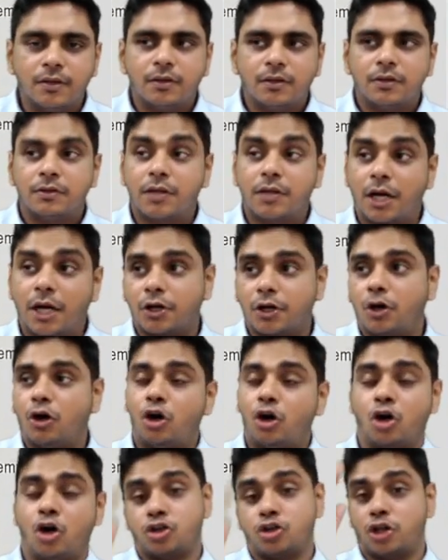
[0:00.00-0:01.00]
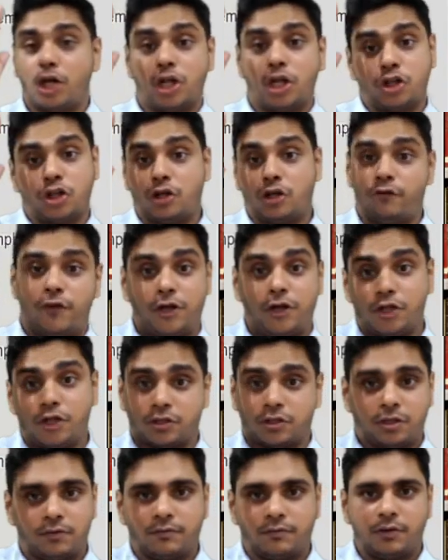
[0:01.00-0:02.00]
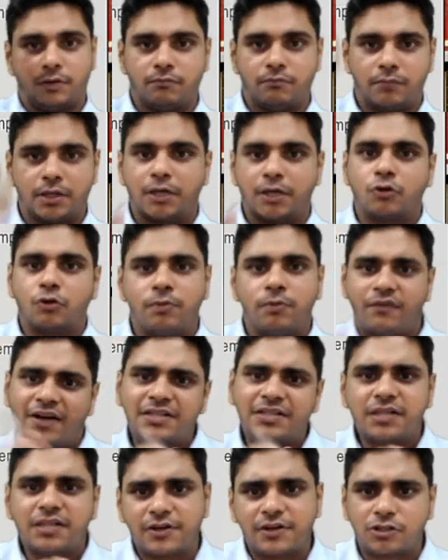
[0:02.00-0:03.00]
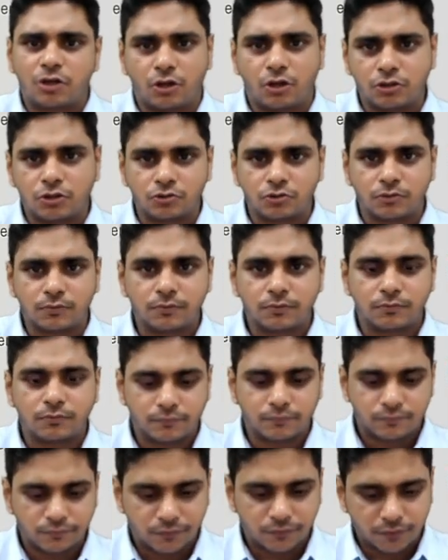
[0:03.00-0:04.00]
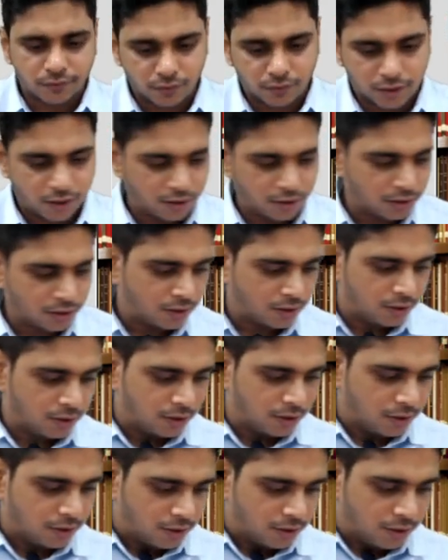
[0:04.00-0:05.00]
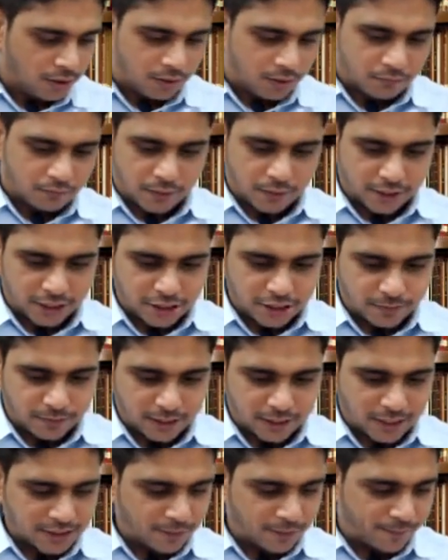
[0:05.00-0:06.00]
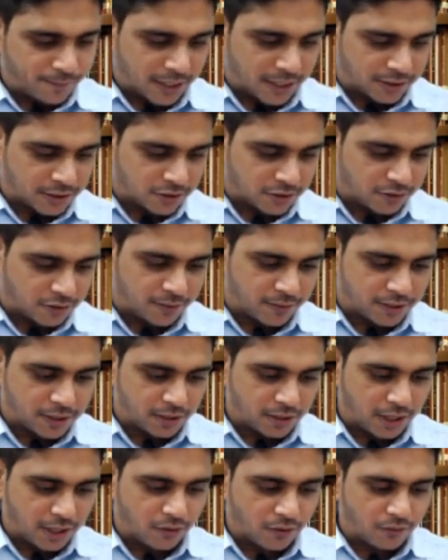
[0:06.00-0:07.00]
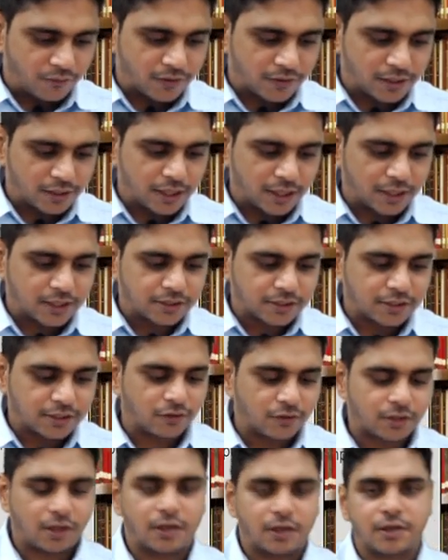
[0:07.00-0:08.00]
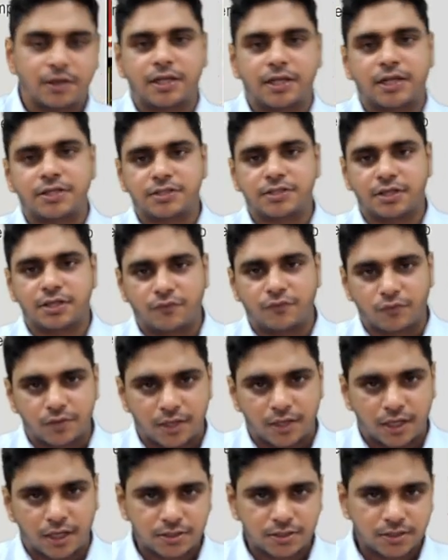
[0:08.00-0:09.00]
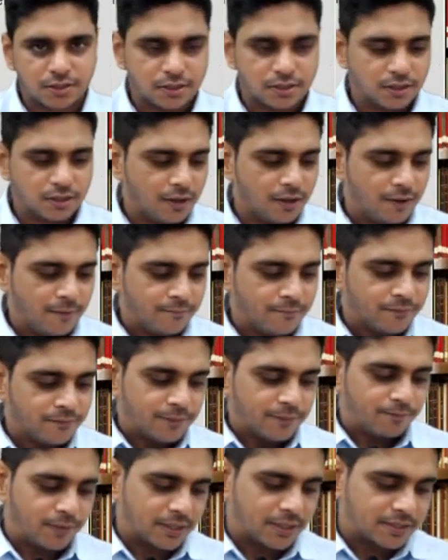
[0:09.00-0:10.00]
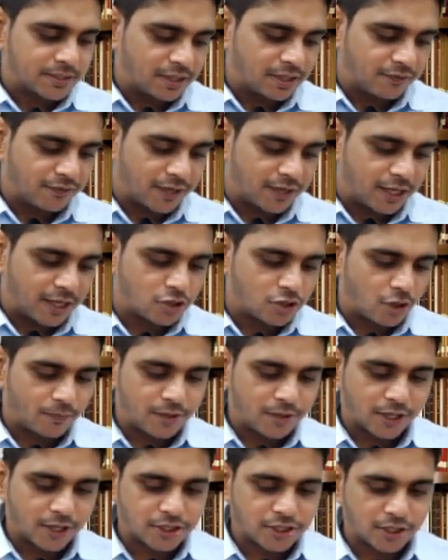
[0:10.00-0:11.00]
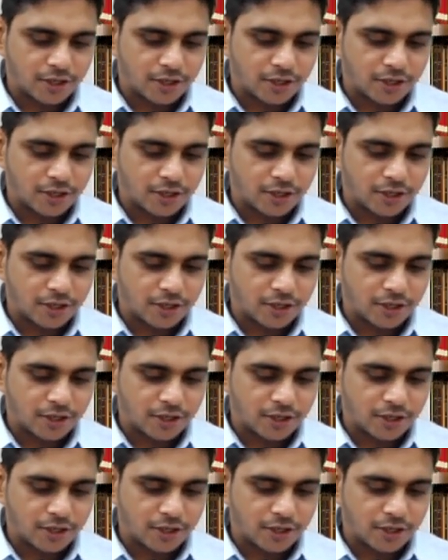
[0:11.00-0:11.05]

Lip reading: Tata, sir, ethical, very ethical. But it could be vice versa also. Okay. Management has a practice of making overly aggressive or unrealistic forecast. Personal financial obligation